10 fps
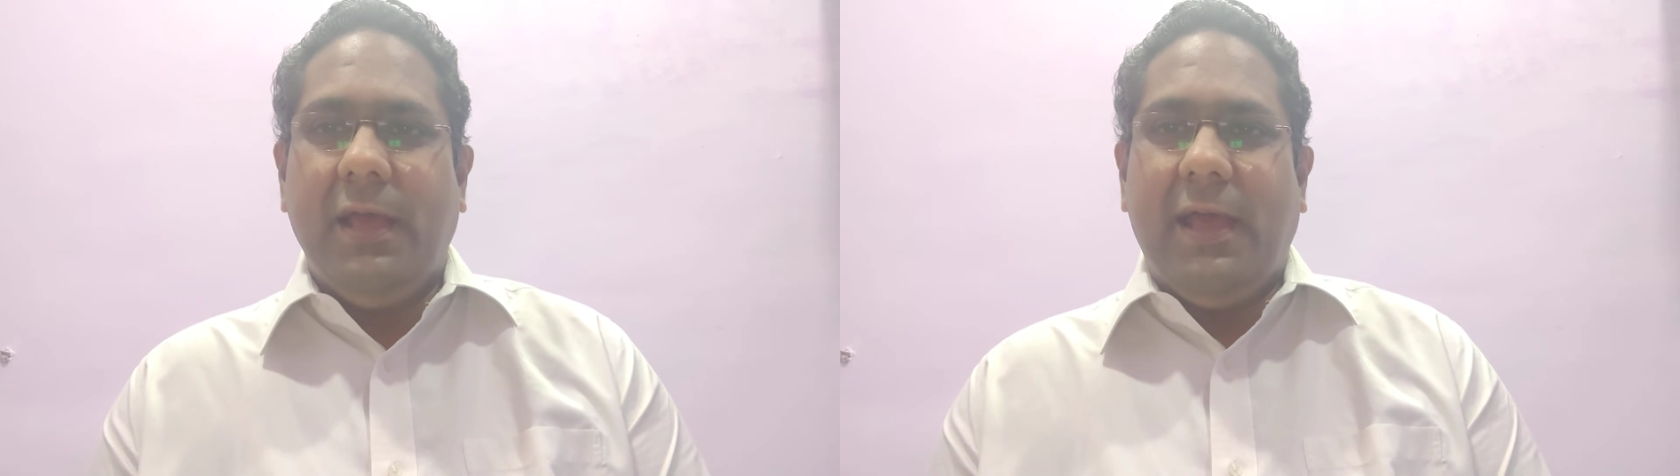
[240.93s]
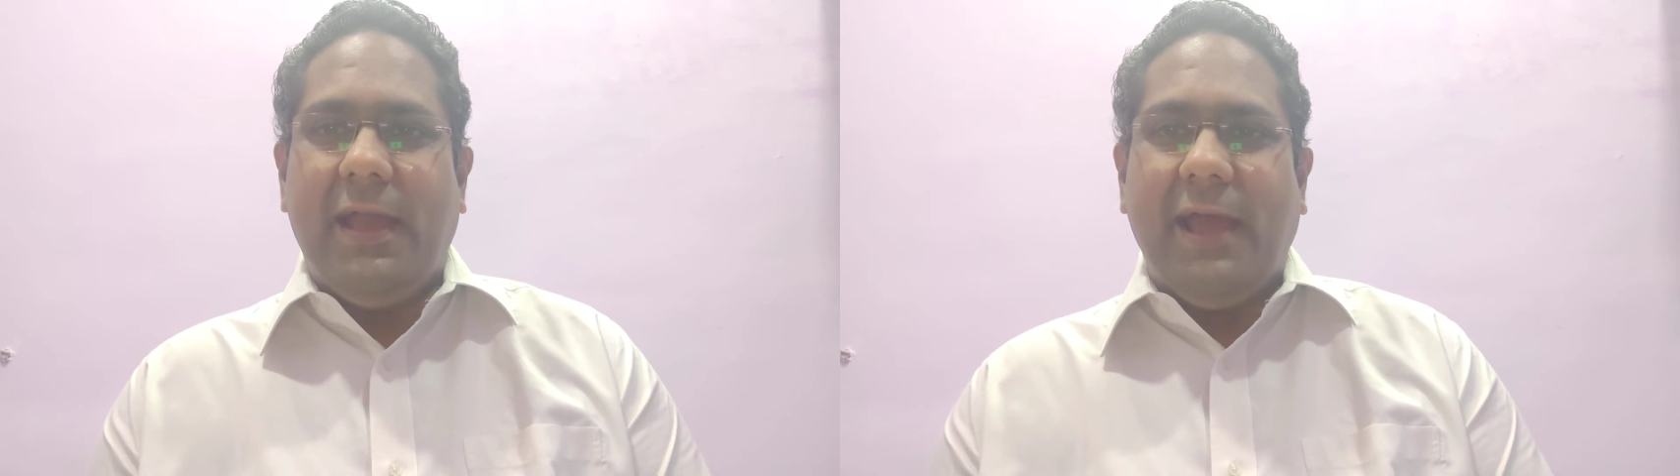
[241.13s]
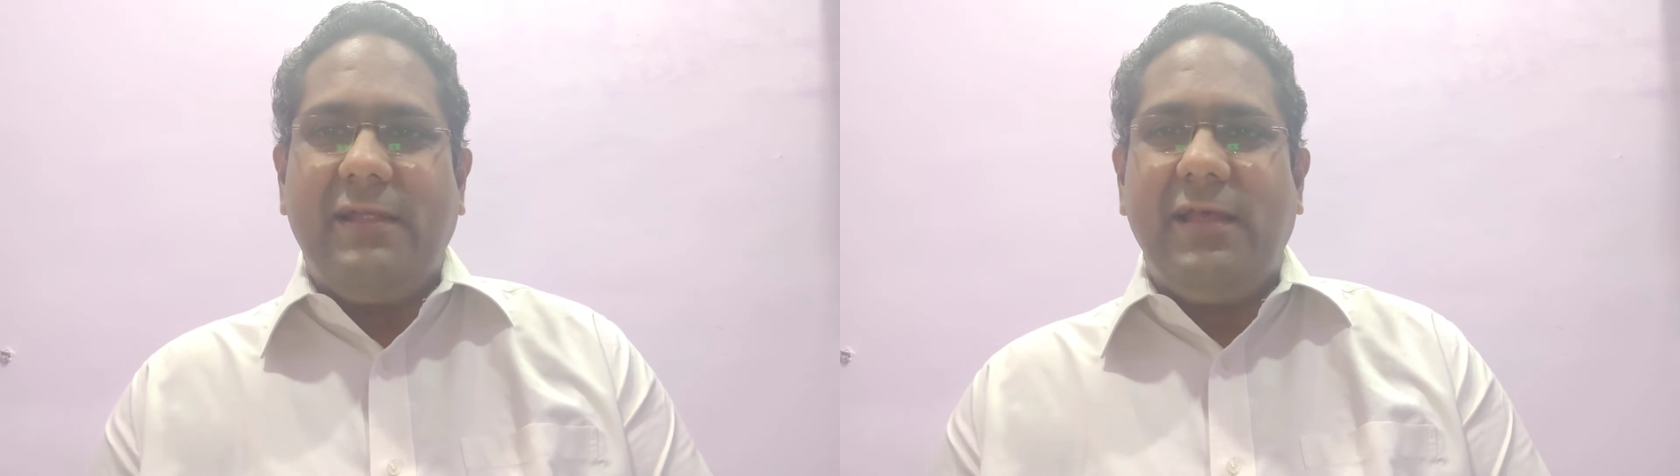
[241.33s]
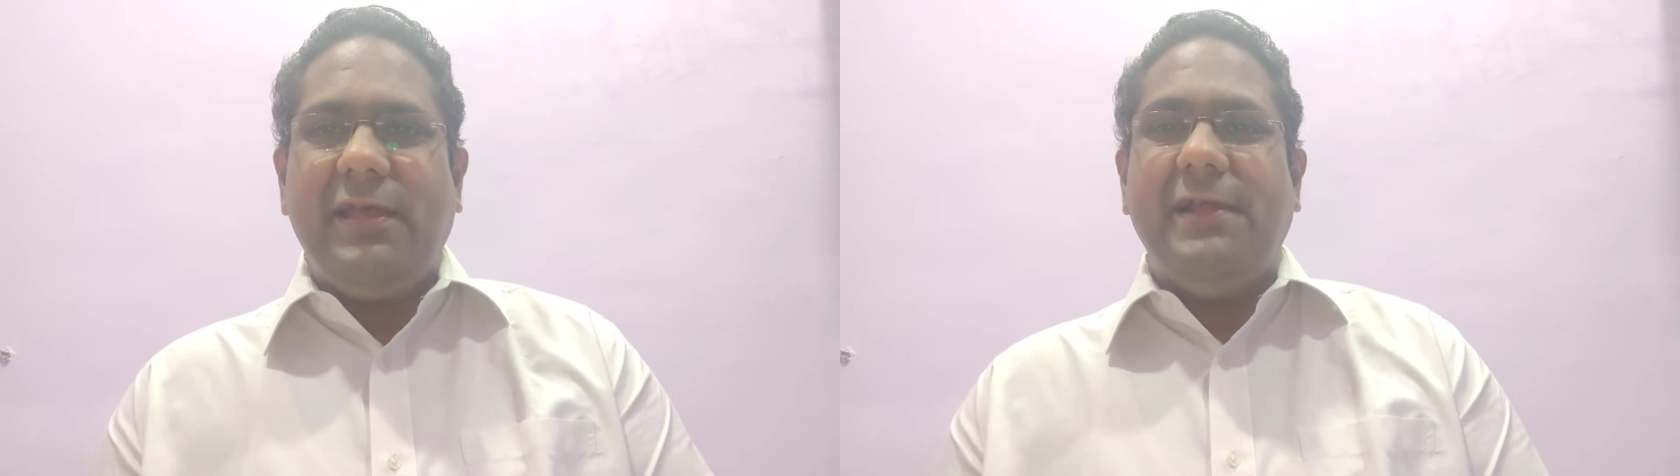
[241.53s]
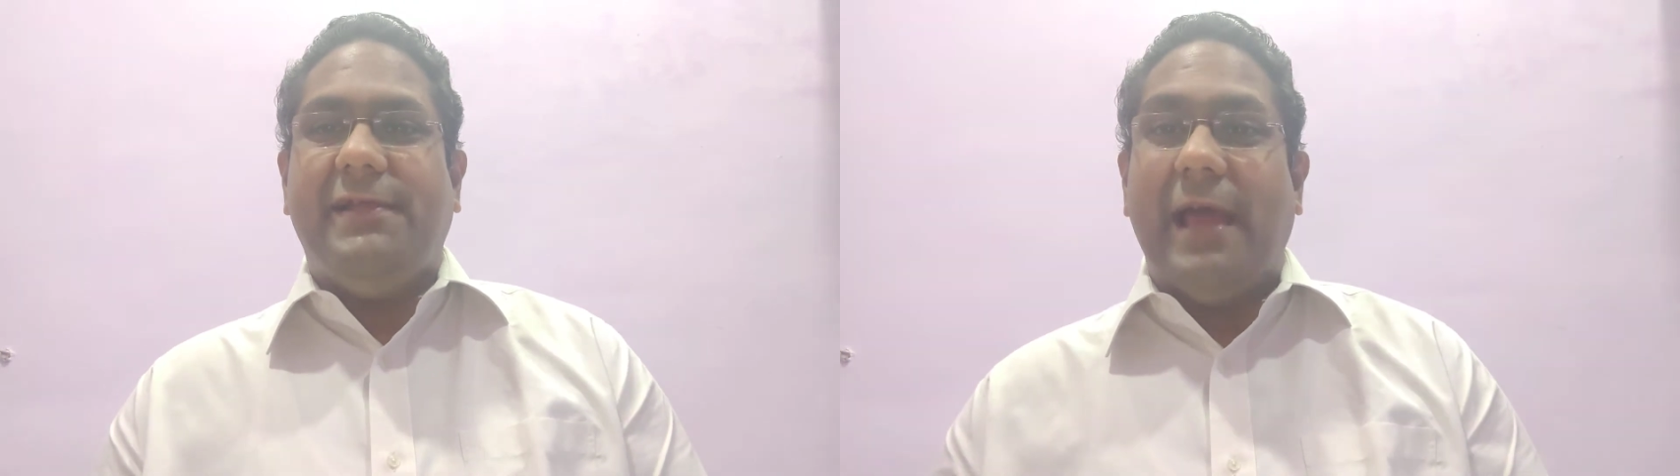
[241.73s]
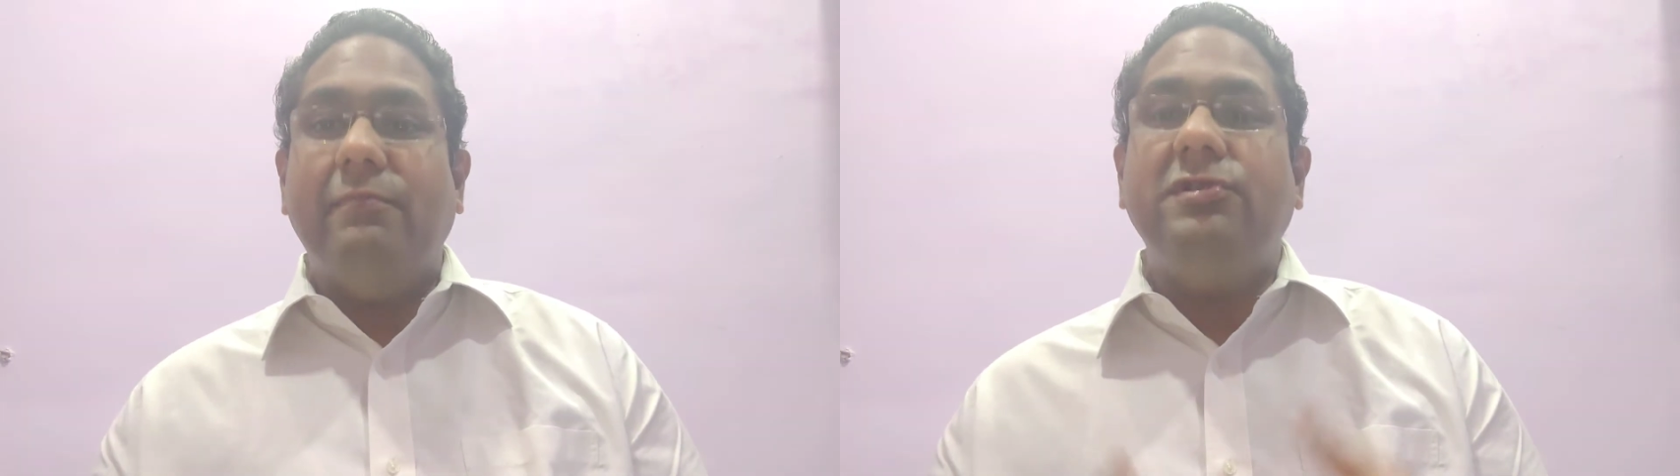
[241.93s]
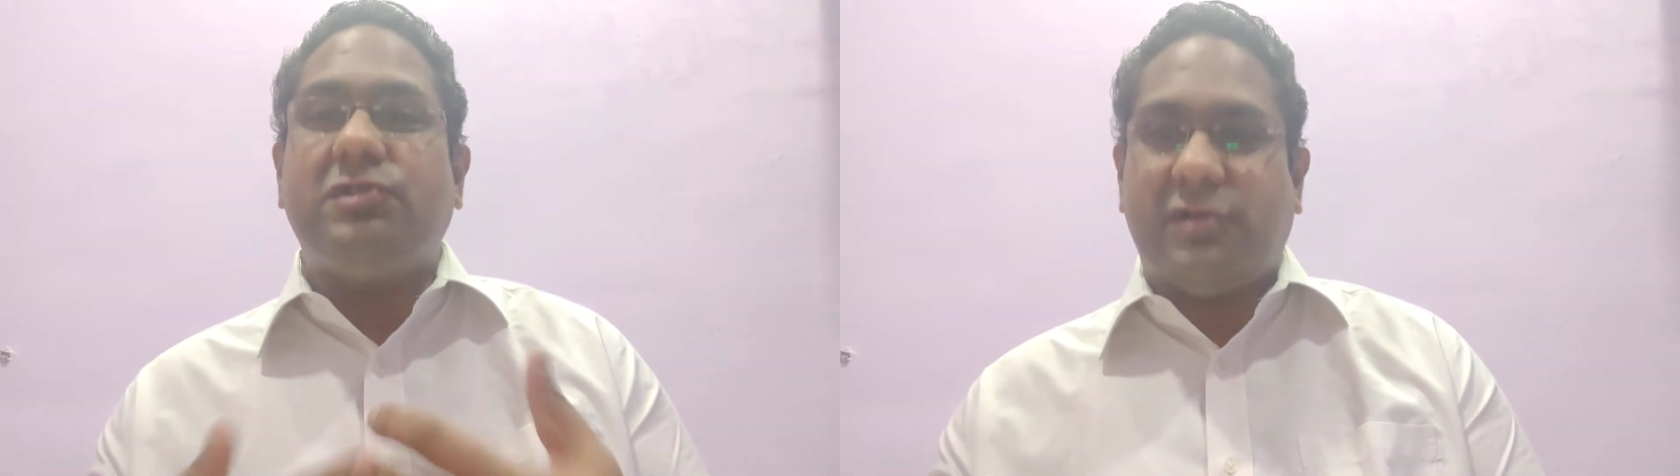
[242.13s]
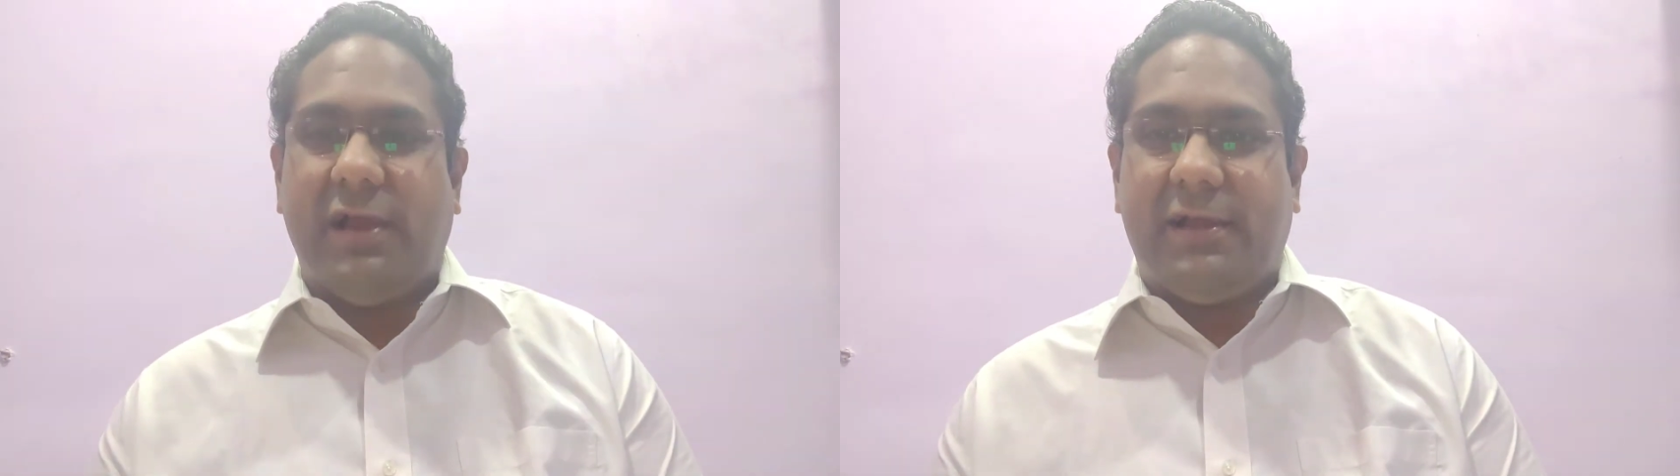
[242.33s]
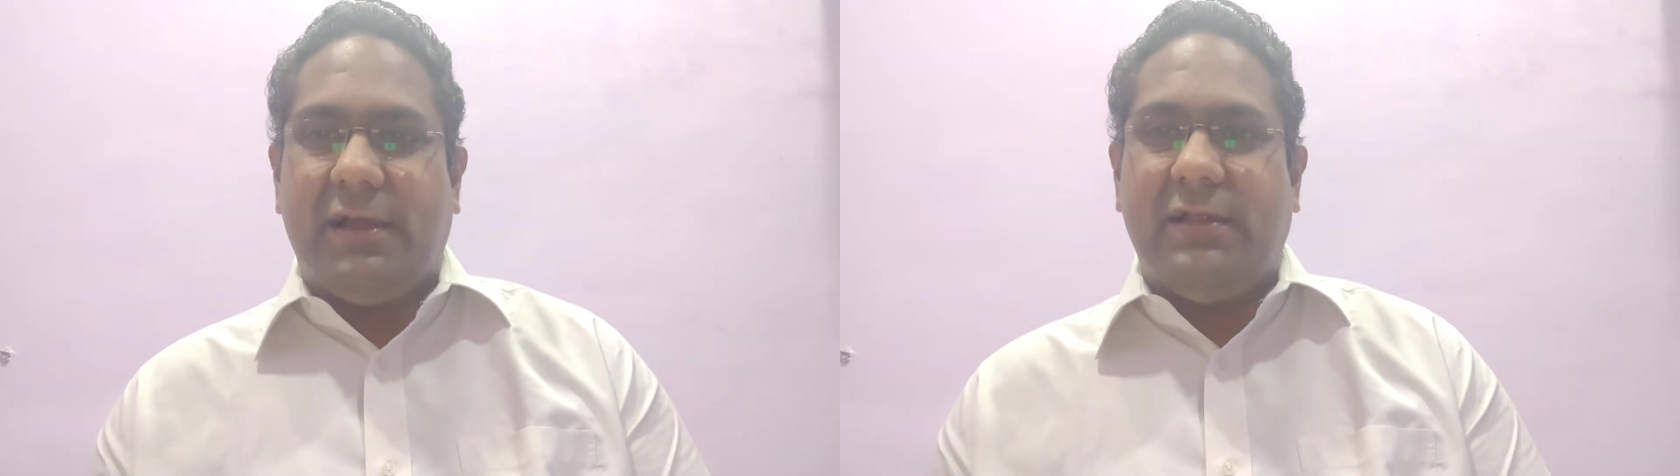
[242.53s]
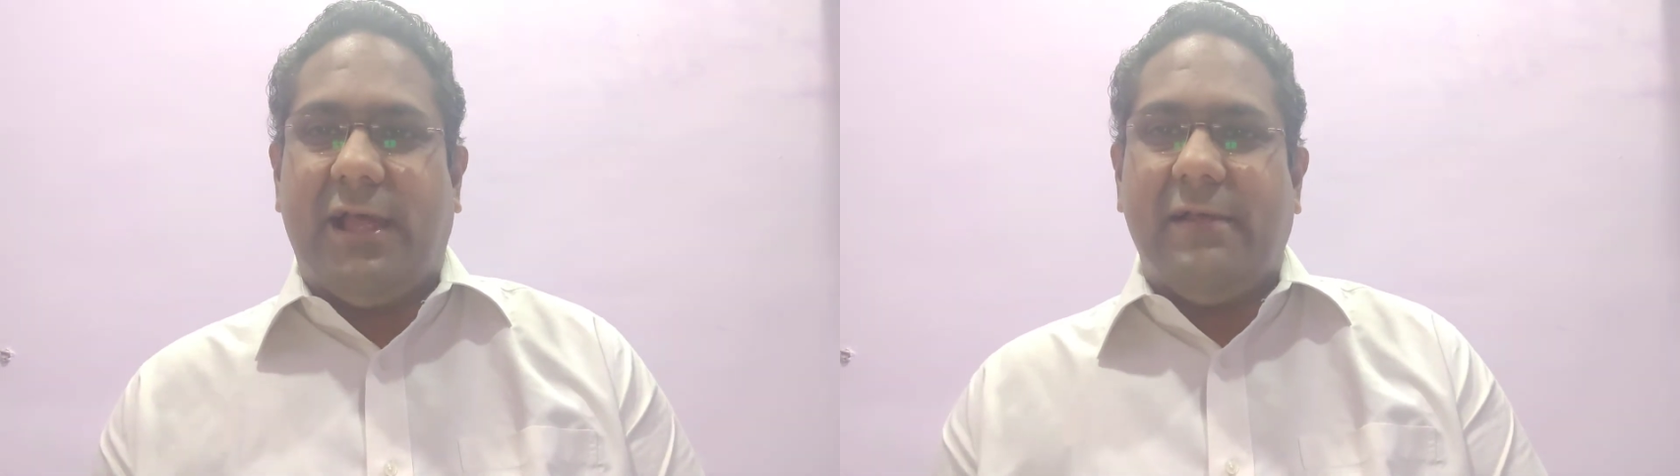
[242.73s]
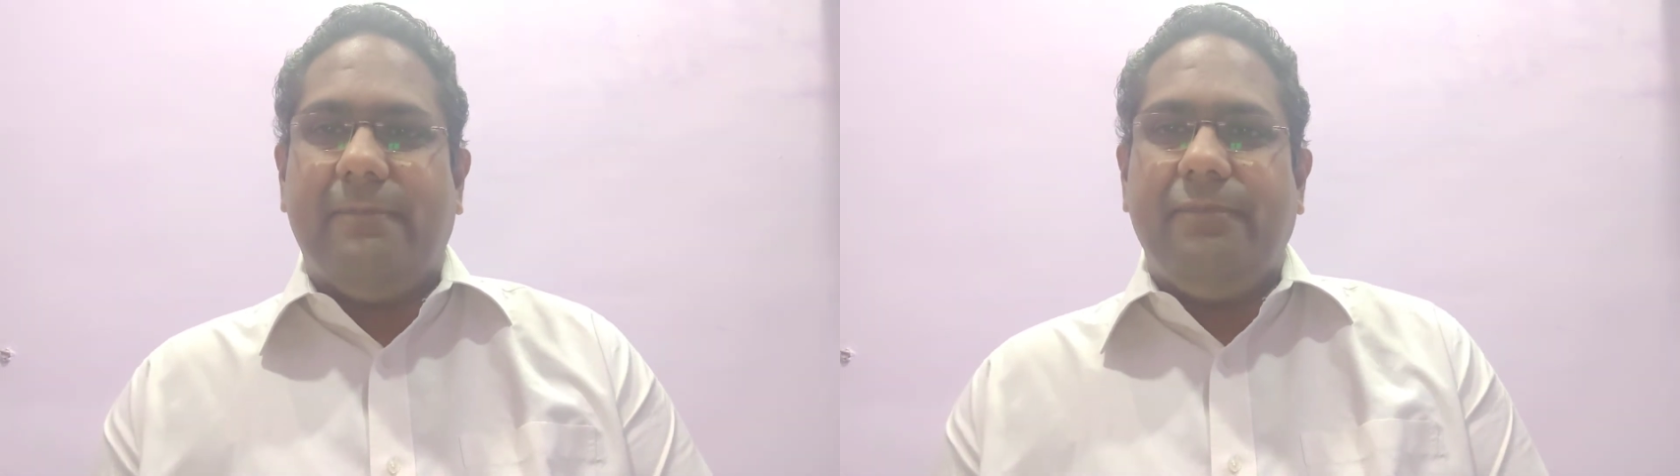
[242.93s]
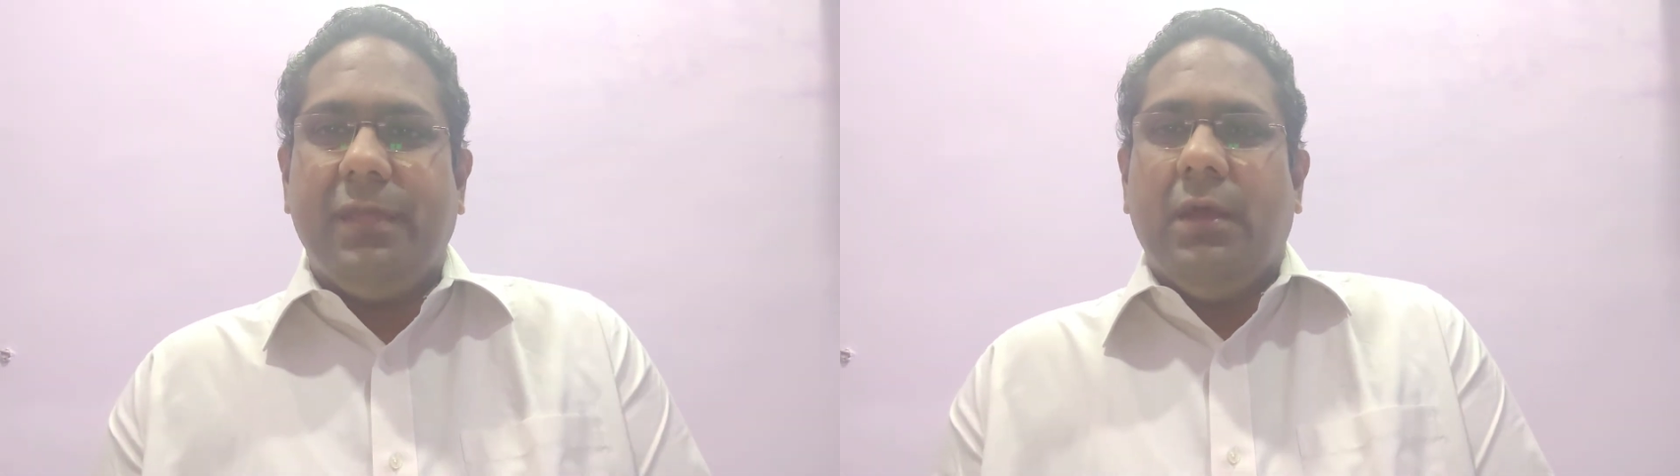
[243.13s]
And I think he demonstrated that